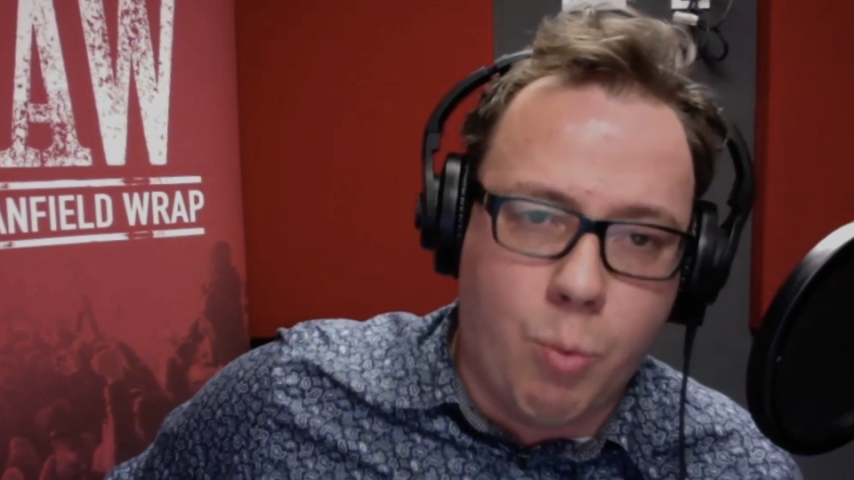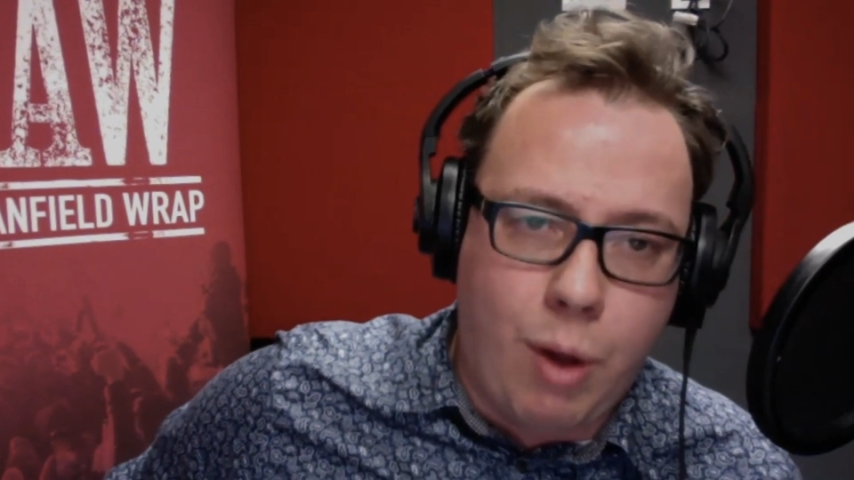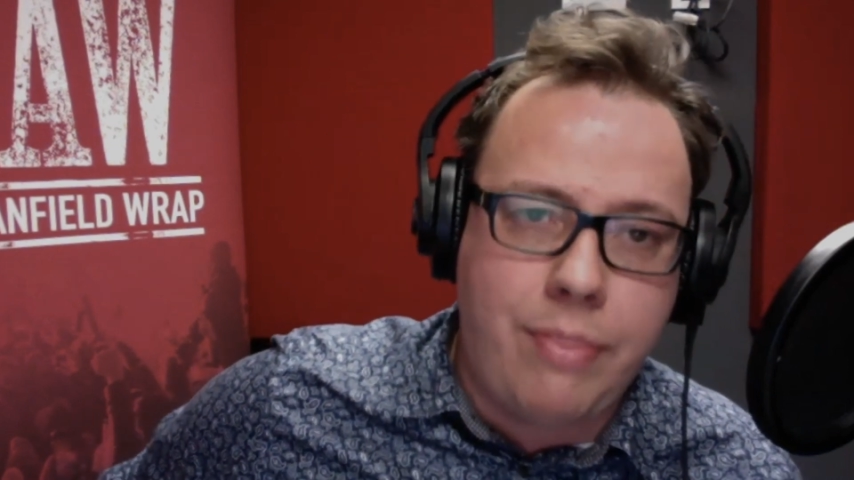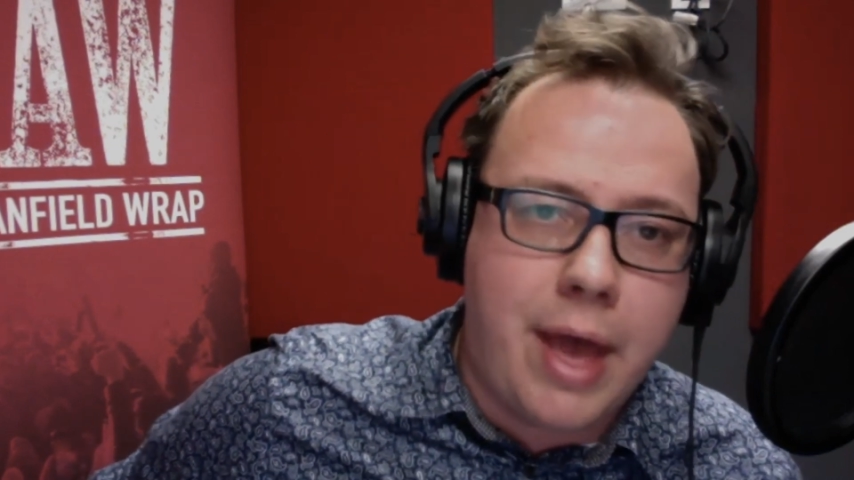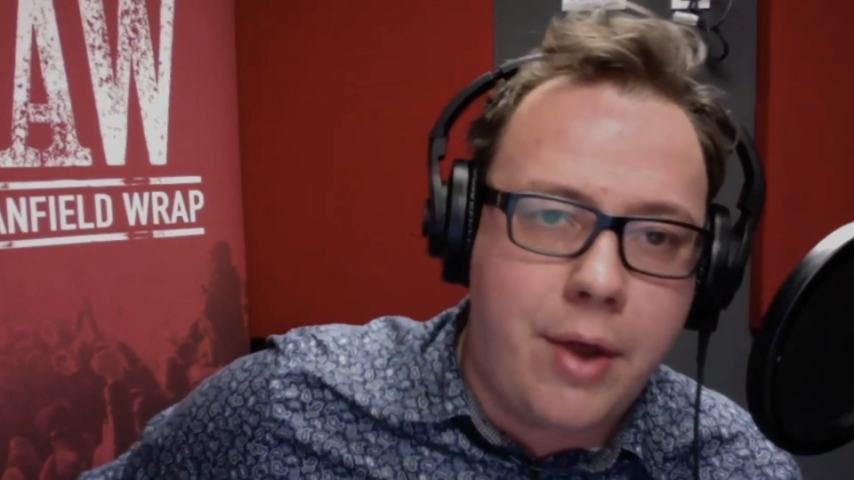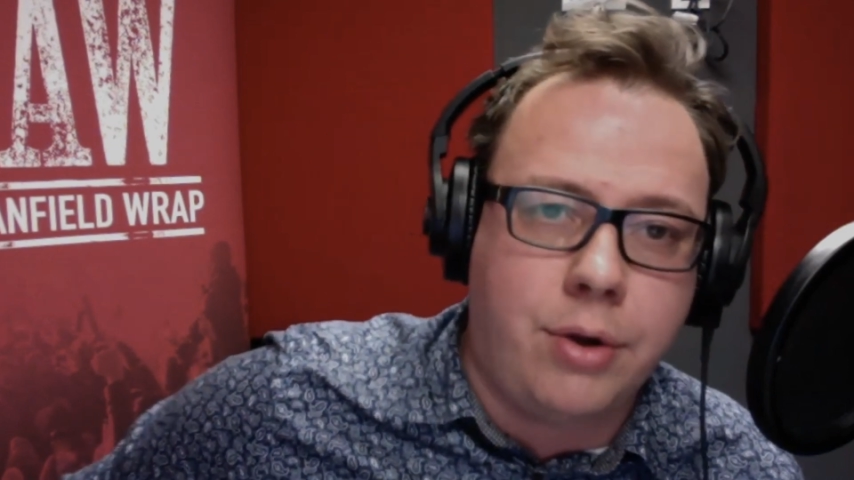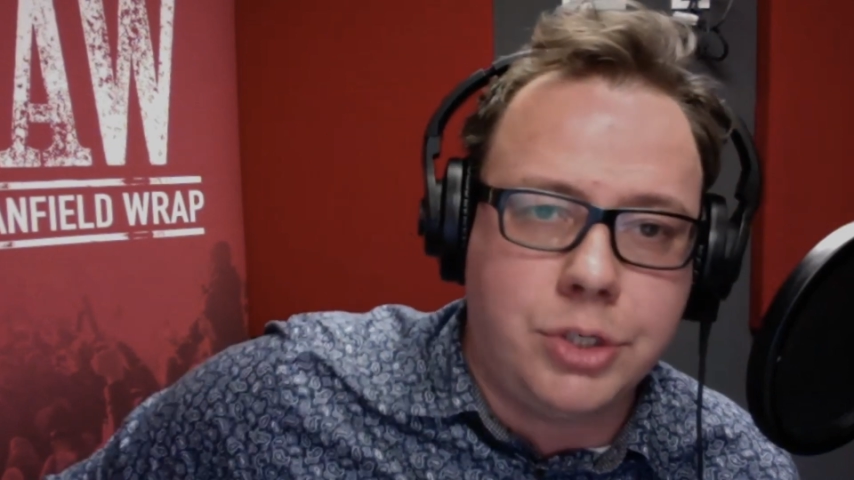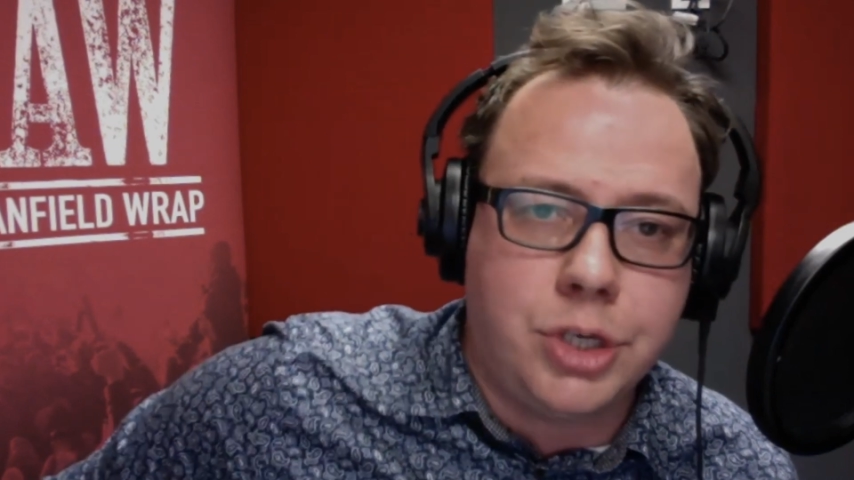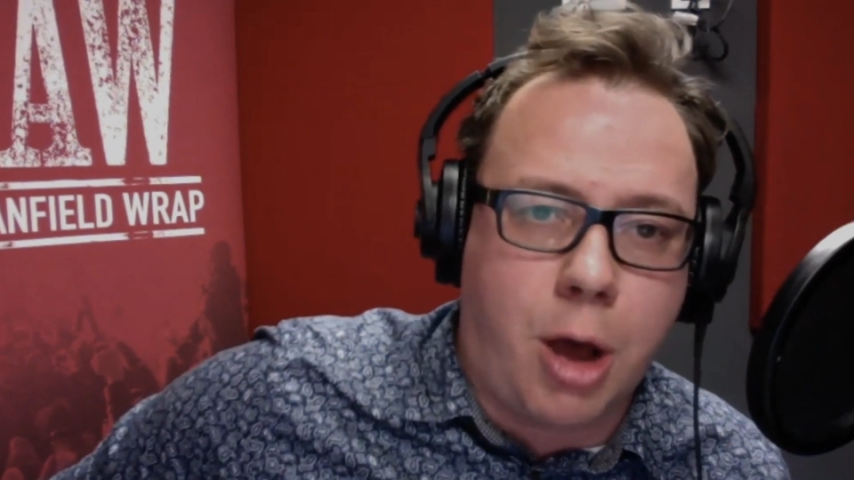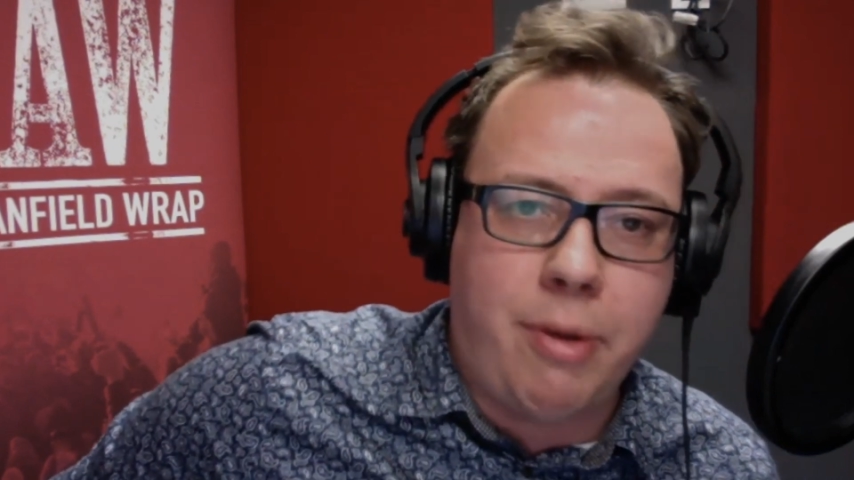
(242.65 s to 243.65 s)
when they're on
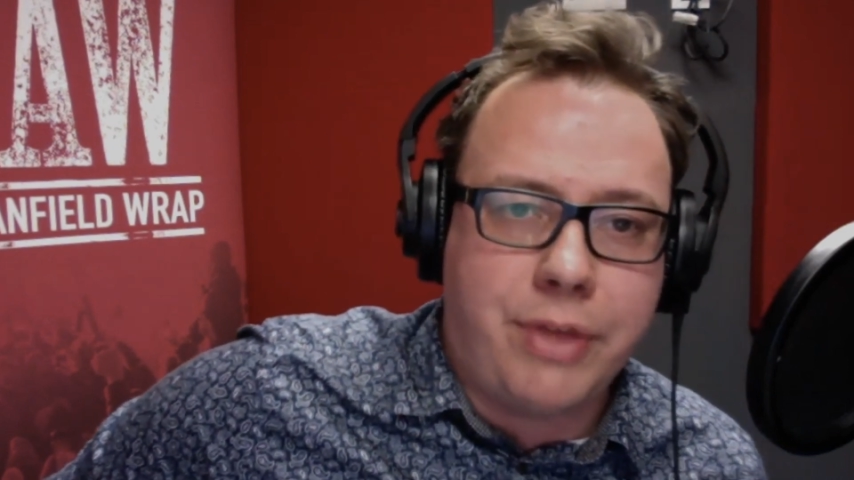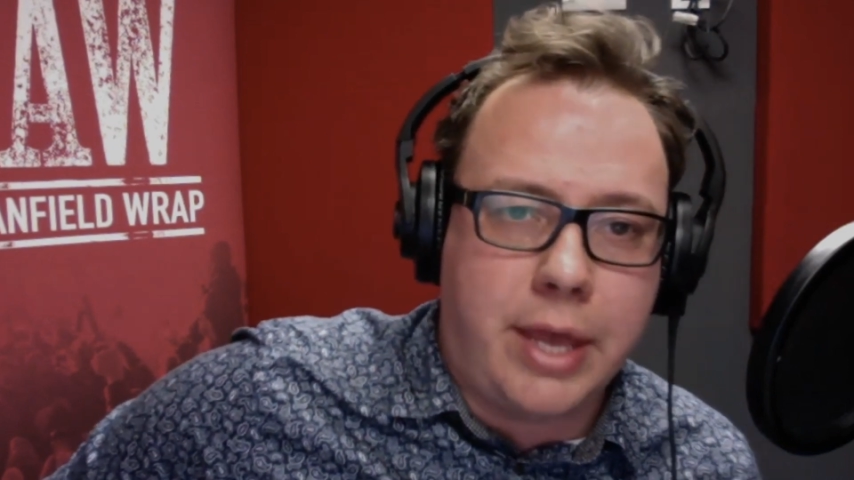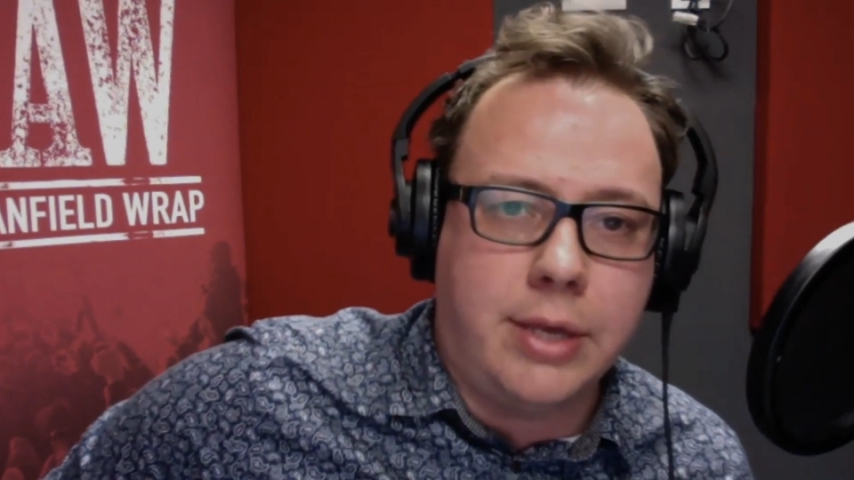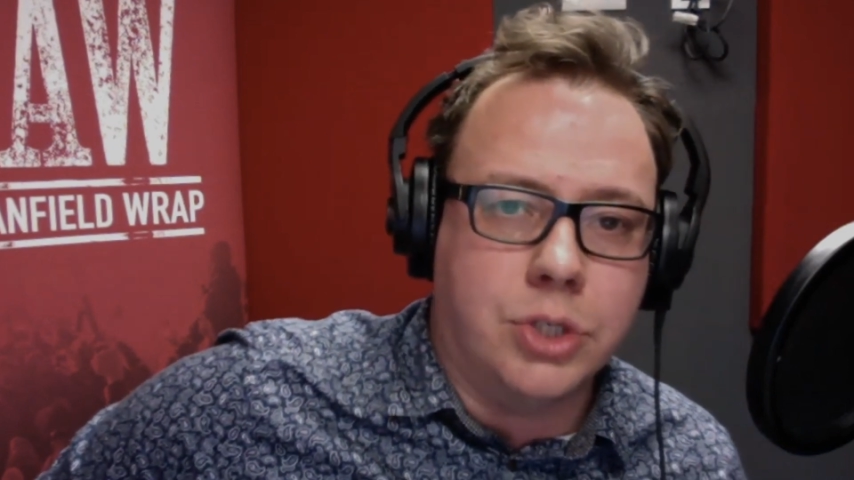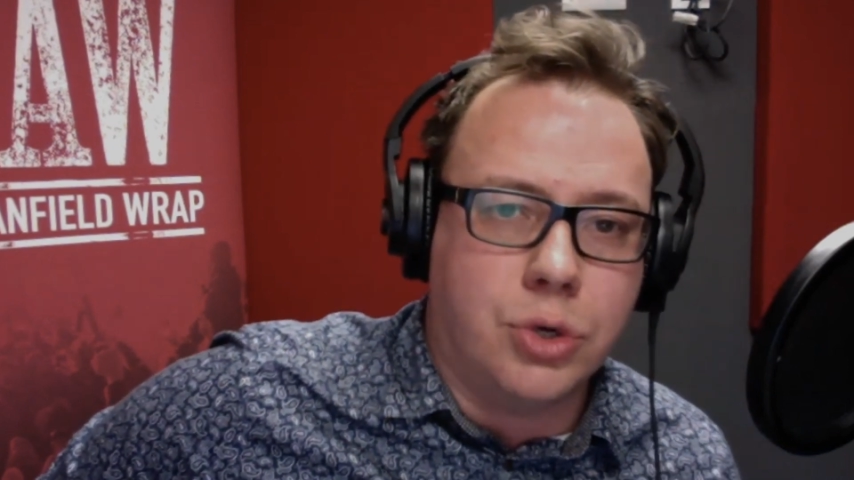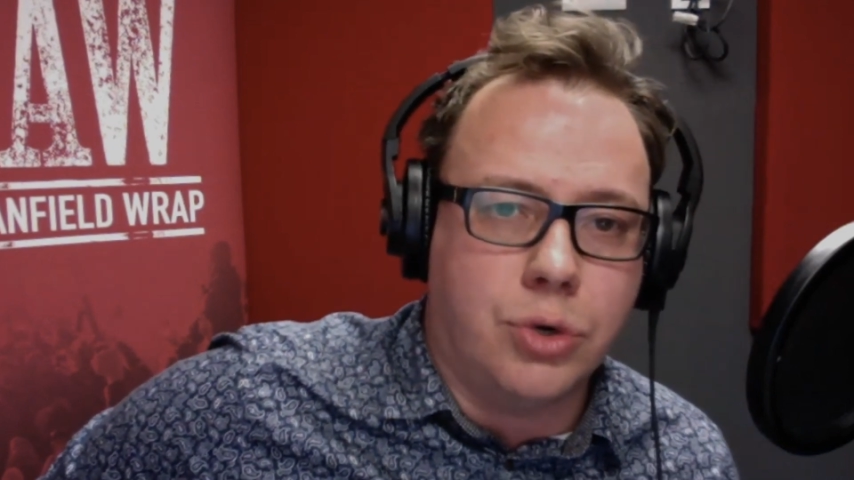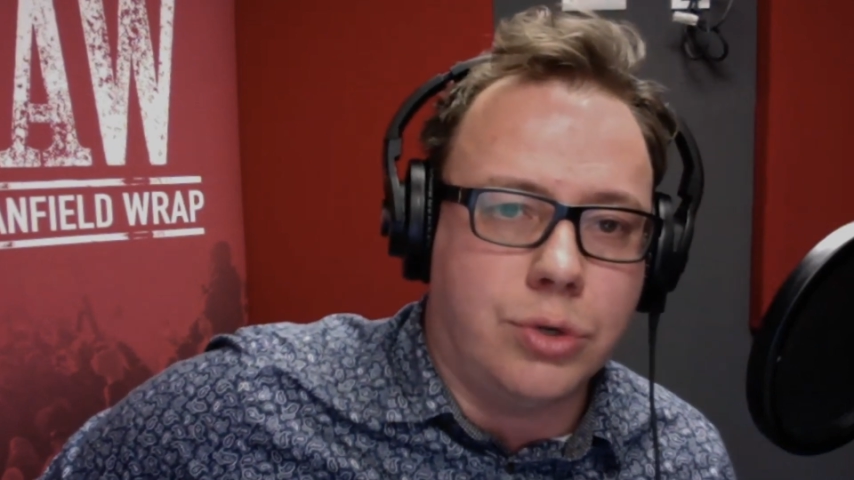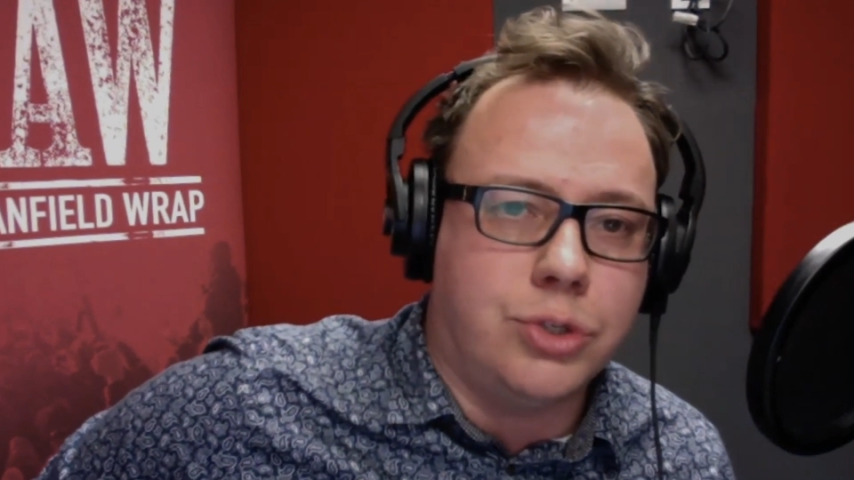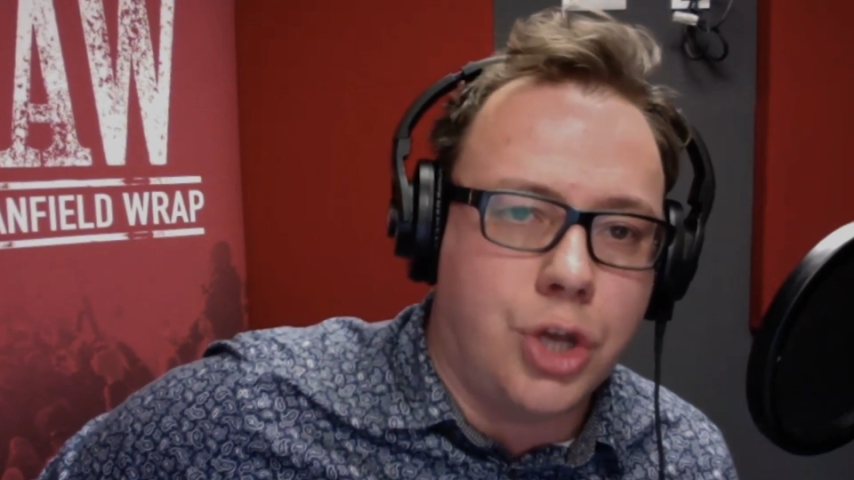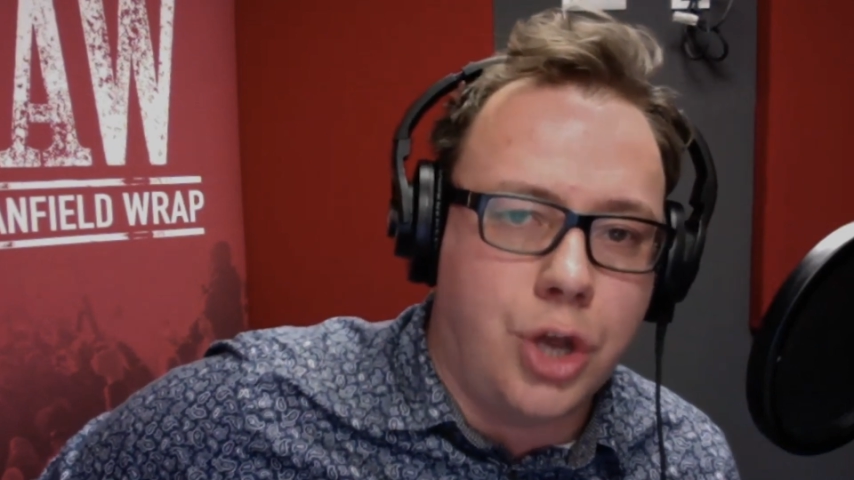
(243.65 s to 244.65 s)
top, if they can
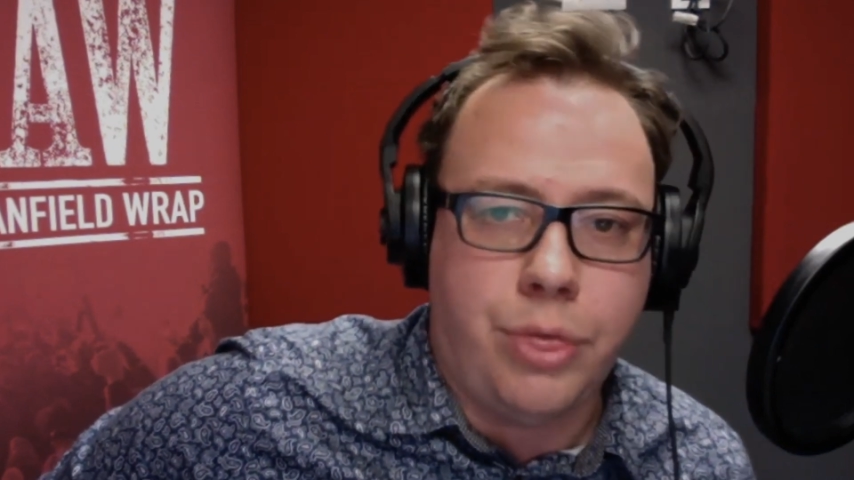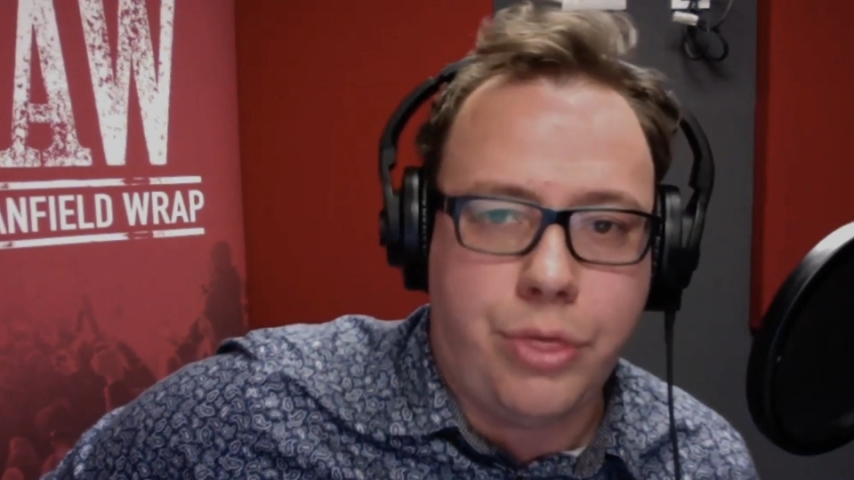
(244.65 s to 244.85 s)
score 2,